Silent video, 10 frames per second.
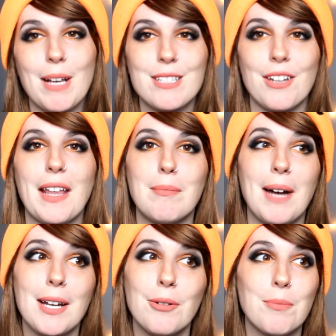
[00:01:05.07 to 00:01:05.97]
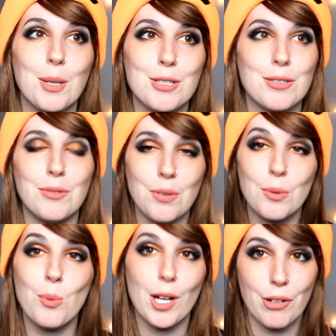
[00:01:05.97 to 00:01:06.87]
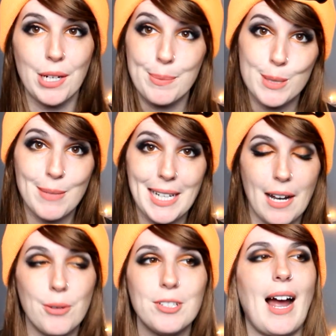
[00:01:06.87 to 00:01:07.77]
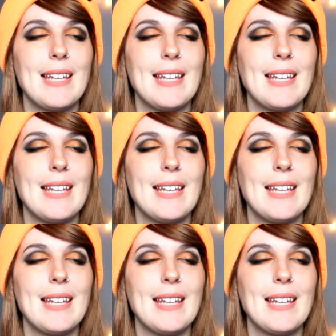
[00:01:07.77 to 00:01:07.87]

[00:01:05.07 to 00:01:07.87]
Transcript: based on like my own personal what creeps me out,